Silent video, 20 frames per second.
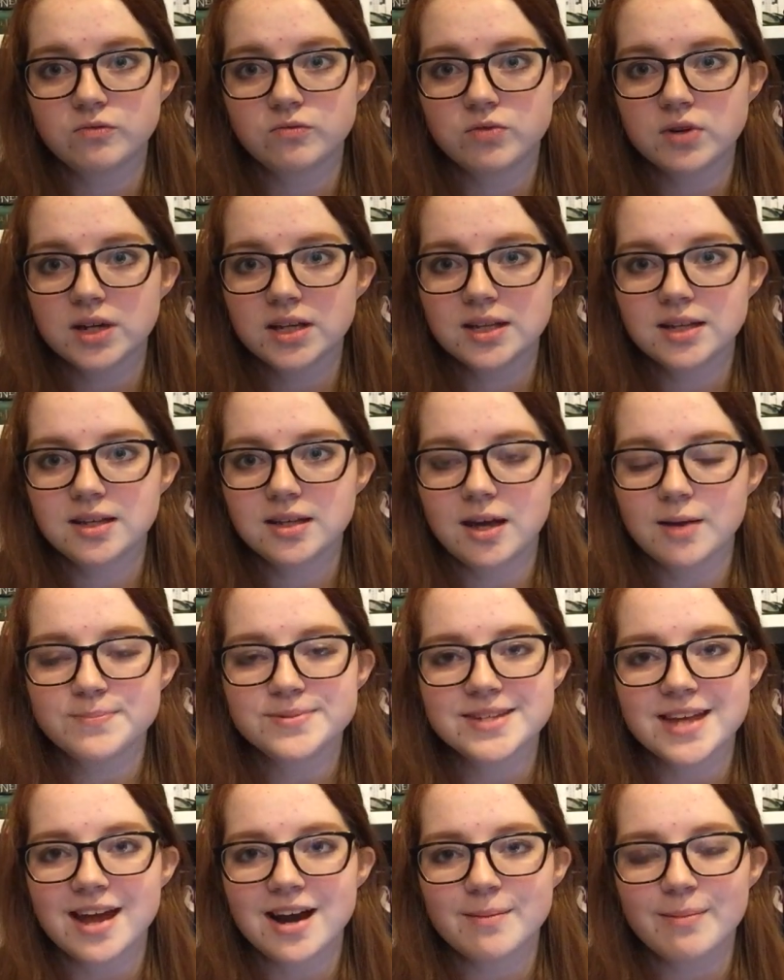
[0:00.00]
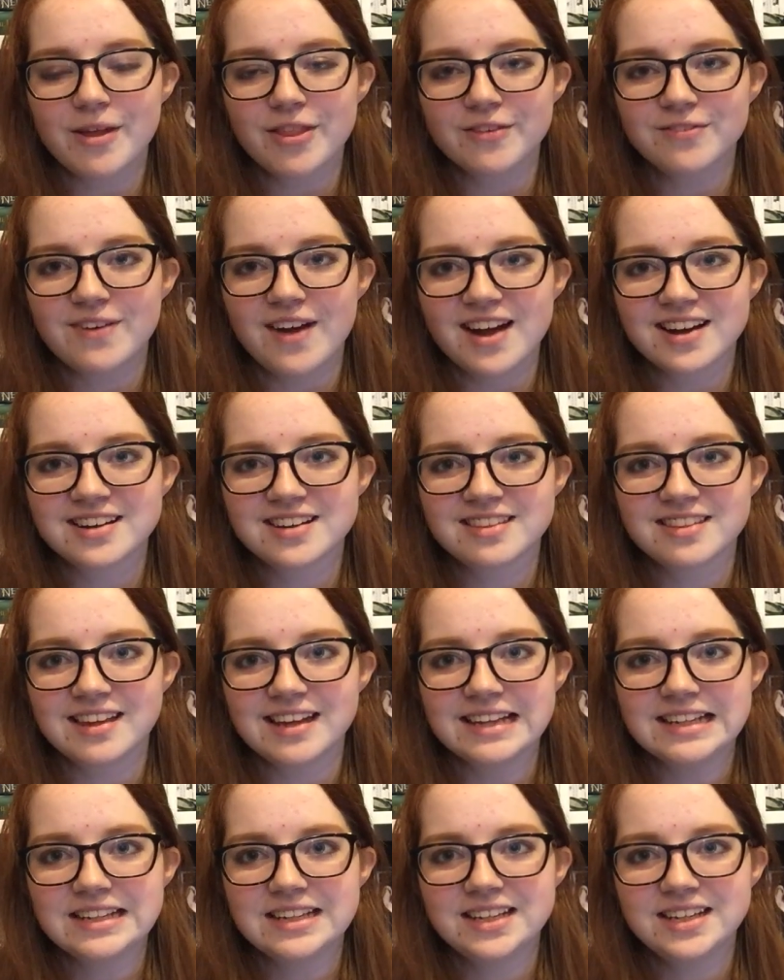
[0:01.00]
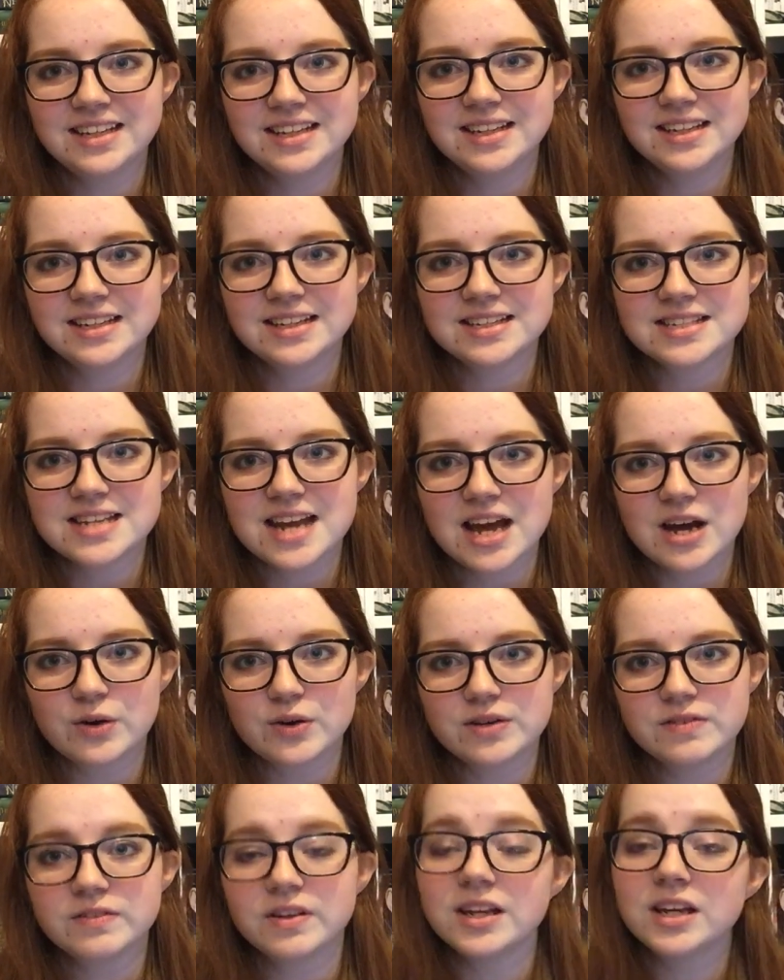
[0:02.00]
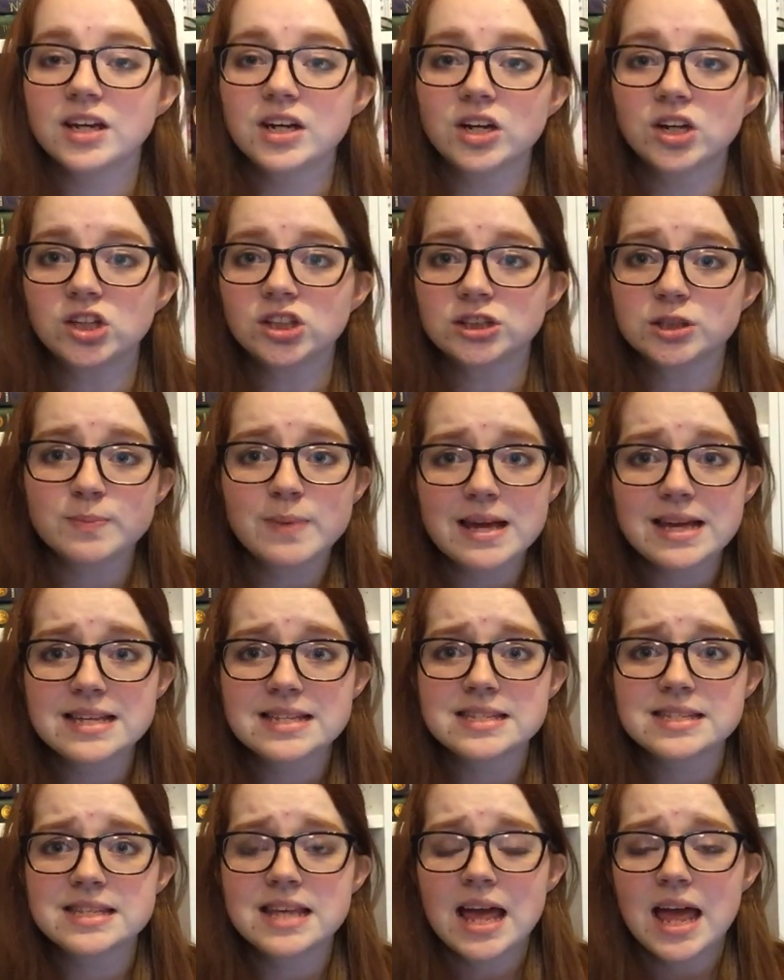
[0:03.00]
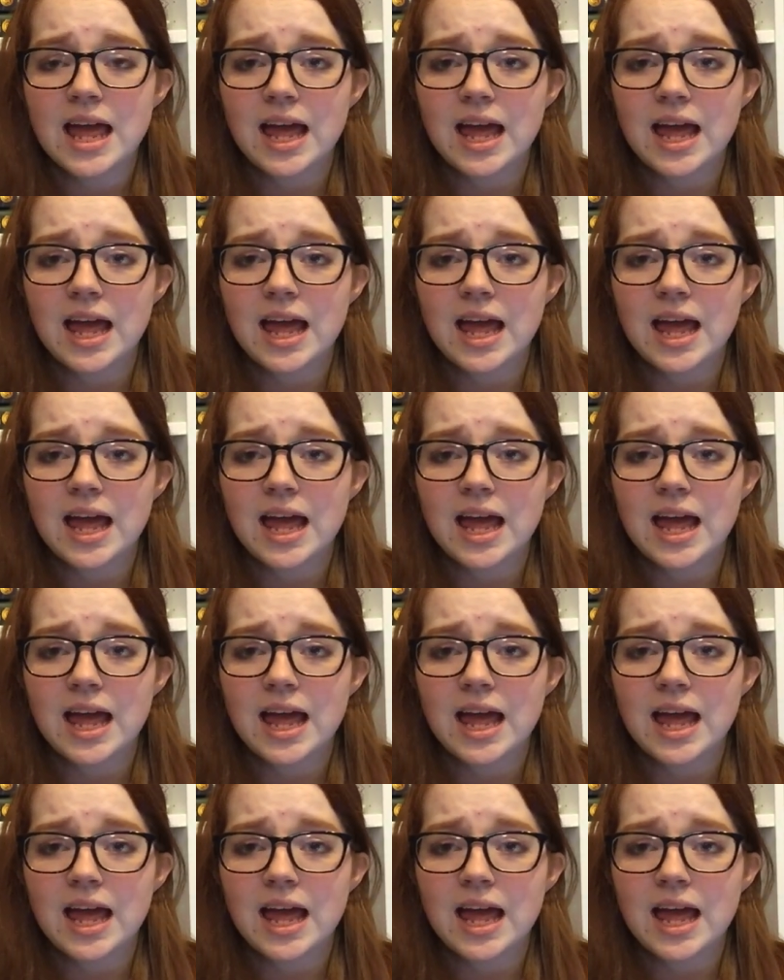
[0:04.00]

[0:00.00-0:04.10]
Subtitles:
really upset about the fact that he is now invading her space